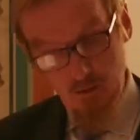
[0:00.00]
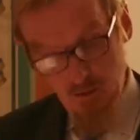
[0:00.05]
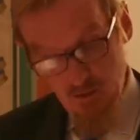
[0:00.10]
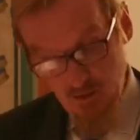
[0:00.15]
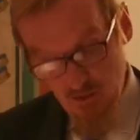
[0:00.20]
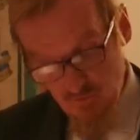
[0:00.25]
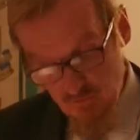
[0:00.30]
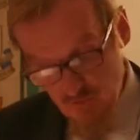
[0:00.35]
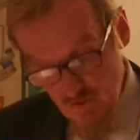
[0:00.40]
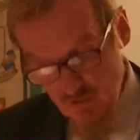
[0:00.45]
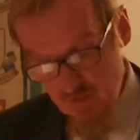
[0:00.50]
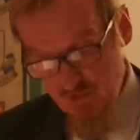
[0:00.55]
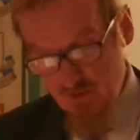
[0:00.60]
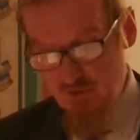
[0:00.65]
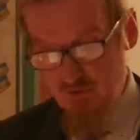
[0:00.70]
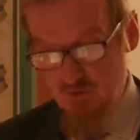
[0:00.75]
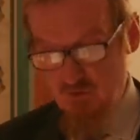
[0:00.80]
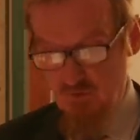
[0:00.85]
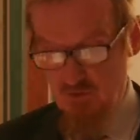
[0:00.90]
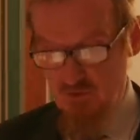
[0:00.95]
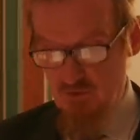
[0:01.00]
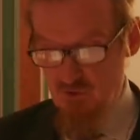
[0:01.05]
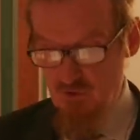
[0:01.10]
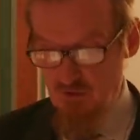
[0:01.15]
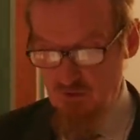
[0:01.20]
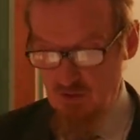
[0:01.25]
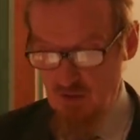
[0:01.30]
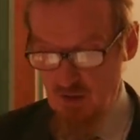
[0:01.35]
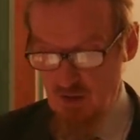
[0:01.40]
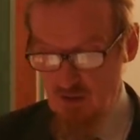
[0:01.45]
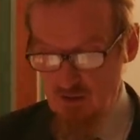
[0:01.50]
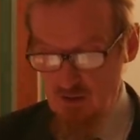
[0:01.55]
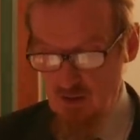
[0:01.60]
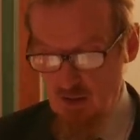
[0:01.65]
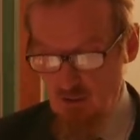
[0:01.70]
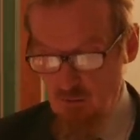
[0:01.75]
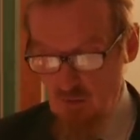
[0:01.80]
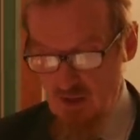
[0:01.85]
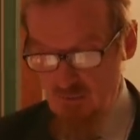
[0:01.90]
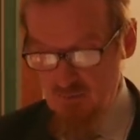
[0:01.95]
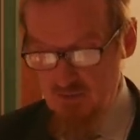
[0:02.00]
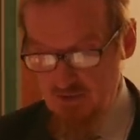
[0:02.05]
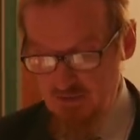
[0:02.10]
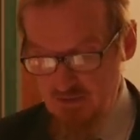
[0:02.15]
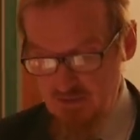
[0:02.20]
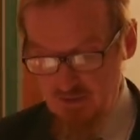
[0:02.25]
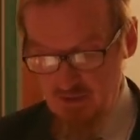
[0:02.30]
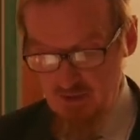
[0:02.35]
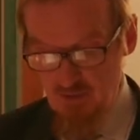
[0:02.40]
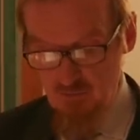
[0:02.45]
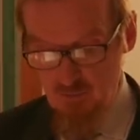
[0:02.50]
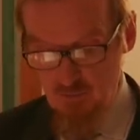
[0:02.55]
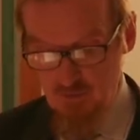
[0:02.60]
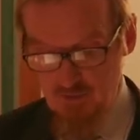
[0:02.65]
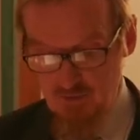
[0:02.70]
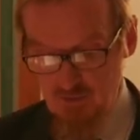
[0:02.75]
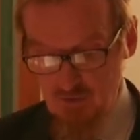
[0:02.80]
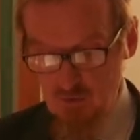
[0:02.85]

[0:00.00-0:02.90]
In a further intervention, the Awami League government